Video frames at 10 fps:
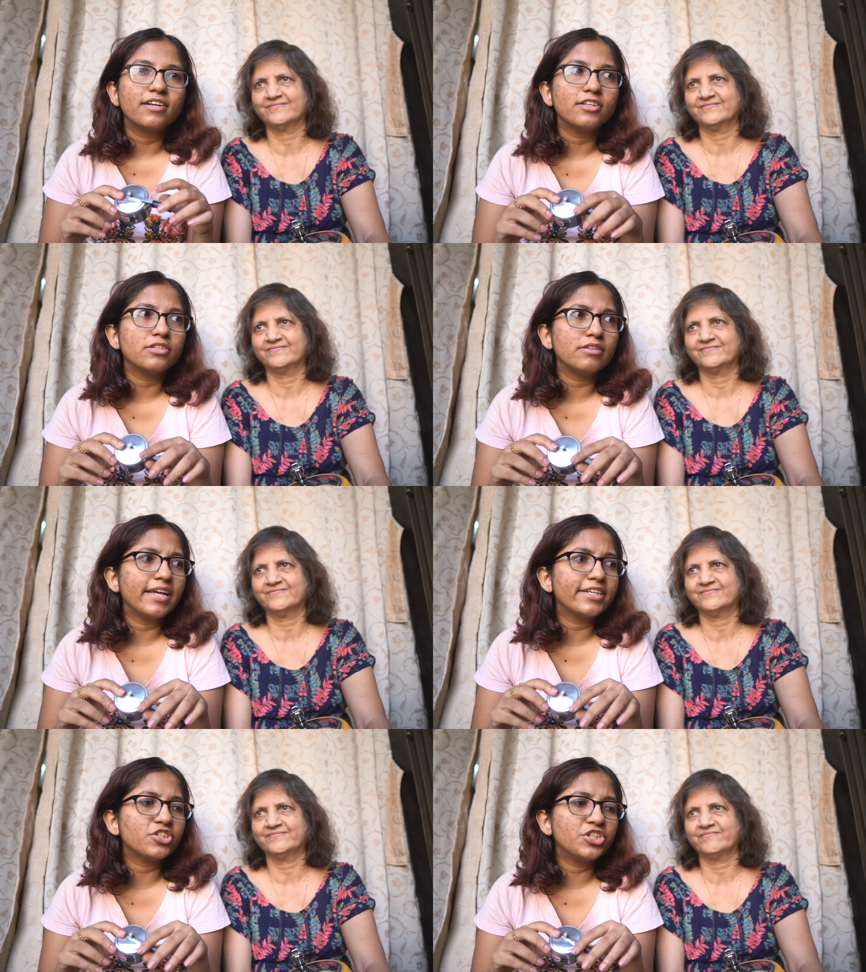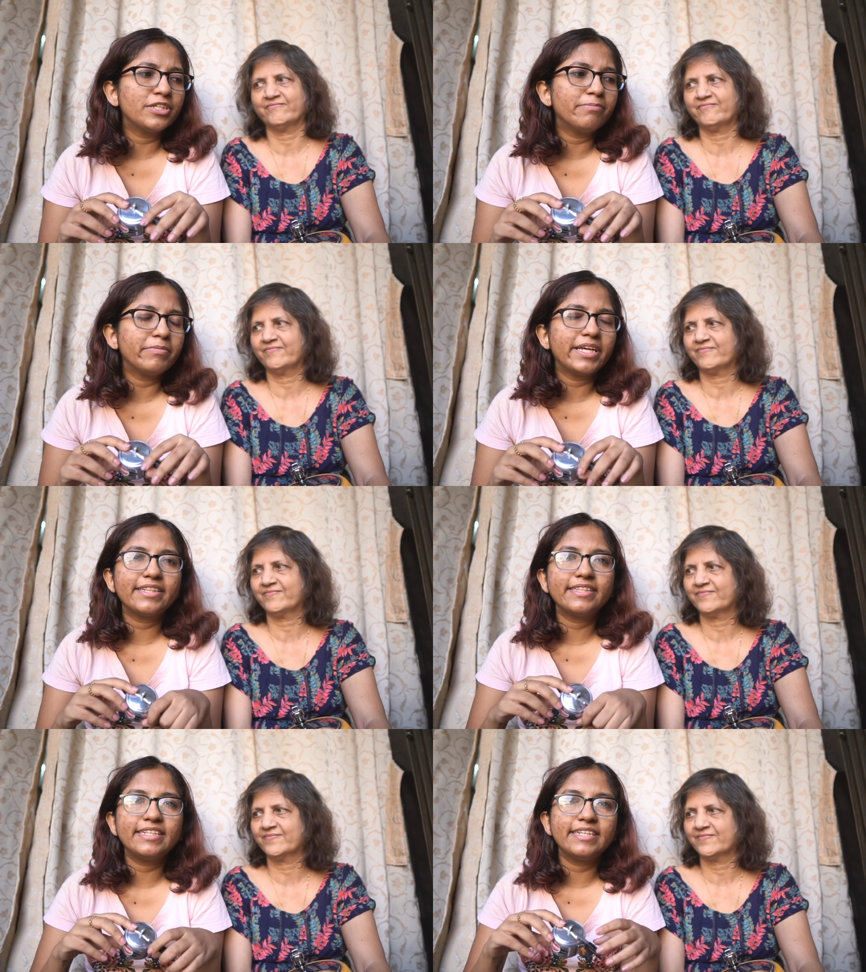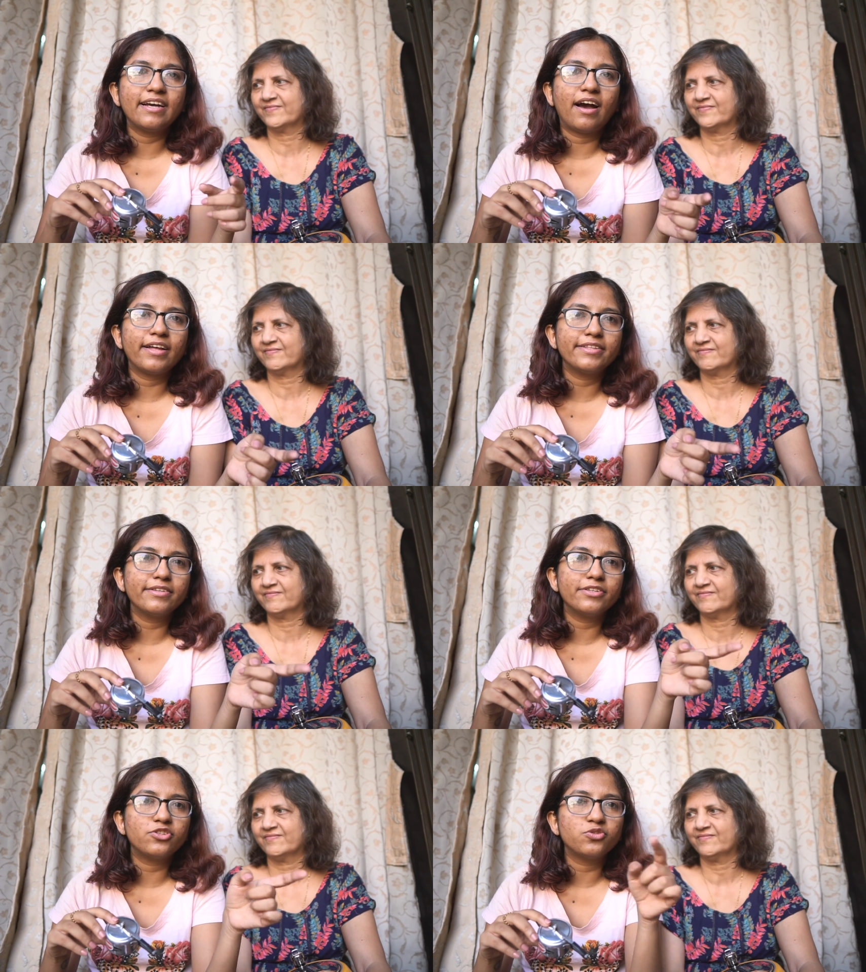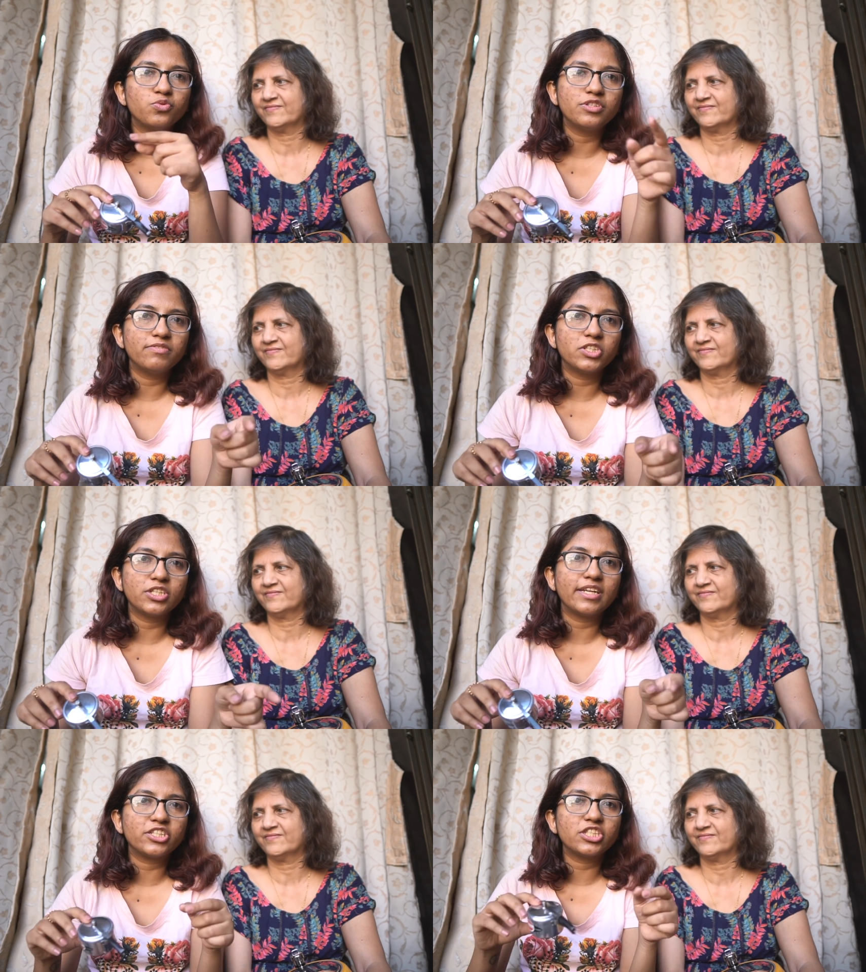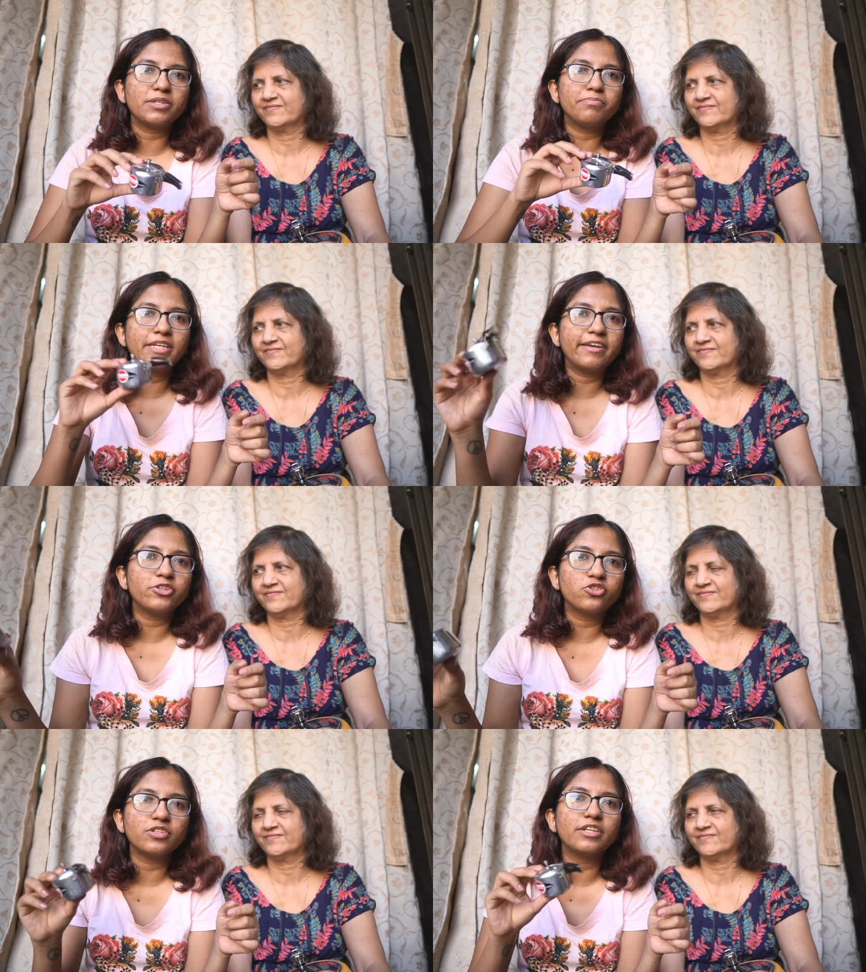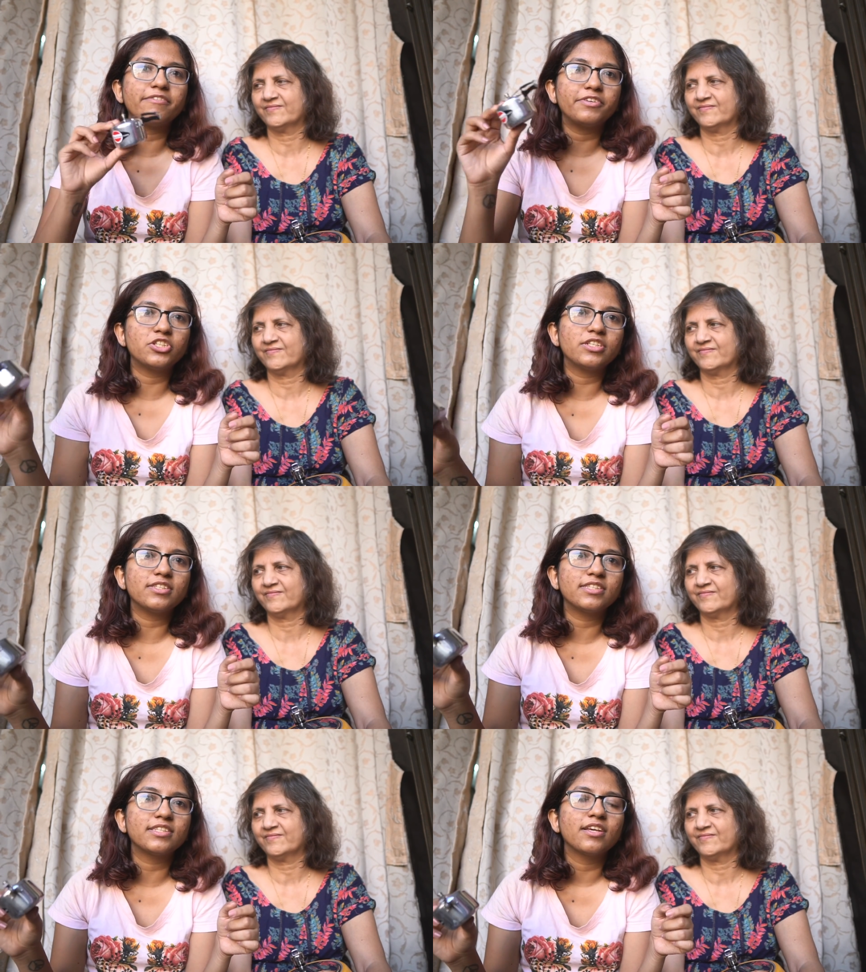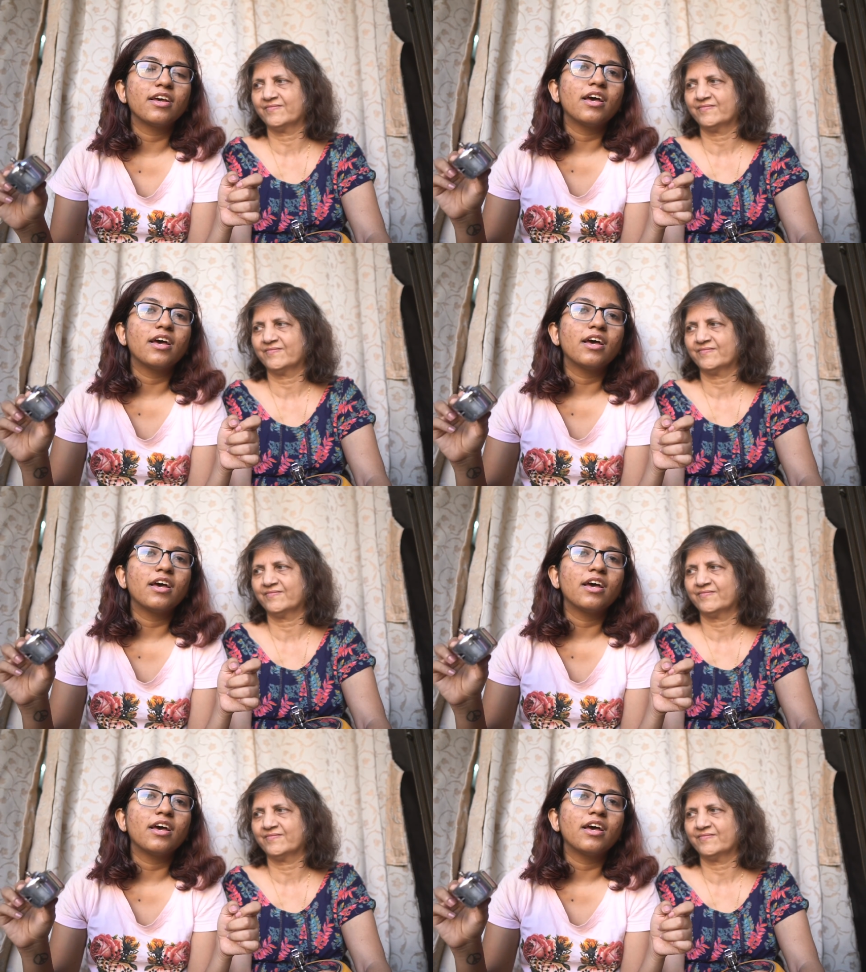Speaker 1: uh, like she made the other two division like she gave it to the divisions